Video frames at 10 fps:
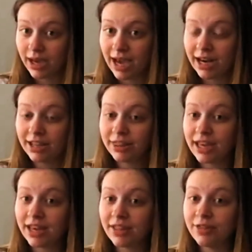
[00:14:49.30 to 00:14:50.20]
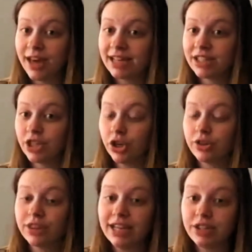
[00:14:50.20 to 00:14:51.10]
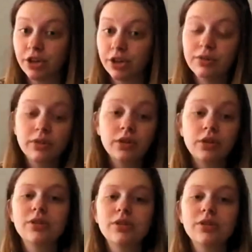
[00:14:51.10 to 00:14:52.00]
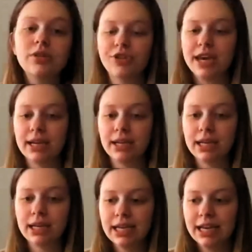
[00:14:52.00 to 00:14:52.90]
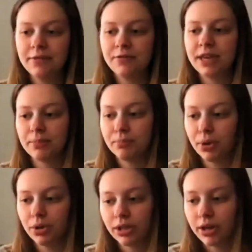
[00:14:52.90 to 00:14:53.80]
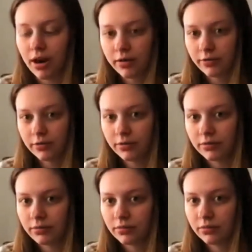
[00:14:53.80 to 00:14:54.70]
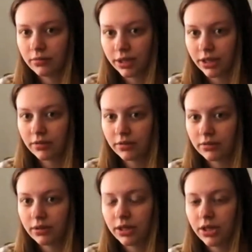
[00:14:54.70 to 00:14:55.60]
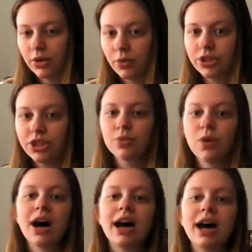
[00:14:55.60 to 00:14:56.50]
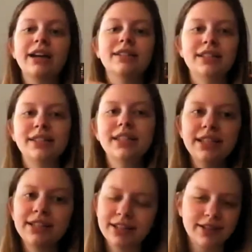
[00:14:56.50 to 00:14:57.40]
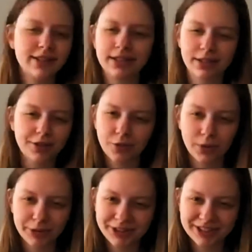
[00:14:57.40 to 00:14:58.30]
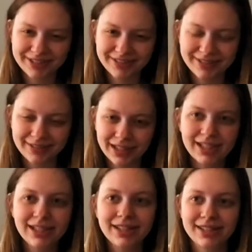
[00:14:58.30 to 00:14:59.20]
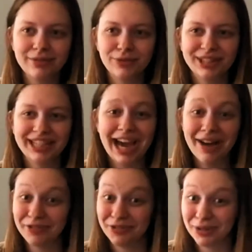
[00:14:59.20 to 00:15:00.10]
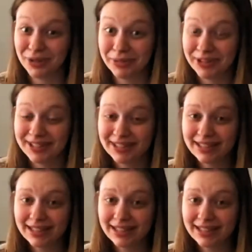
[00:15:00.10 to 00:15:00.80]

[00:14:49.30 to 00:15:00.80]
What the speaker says: And I think that's a good thing if they can pull it off, you know? Which is why DC doesn't stick to the formula. DC doesn't really have a formula.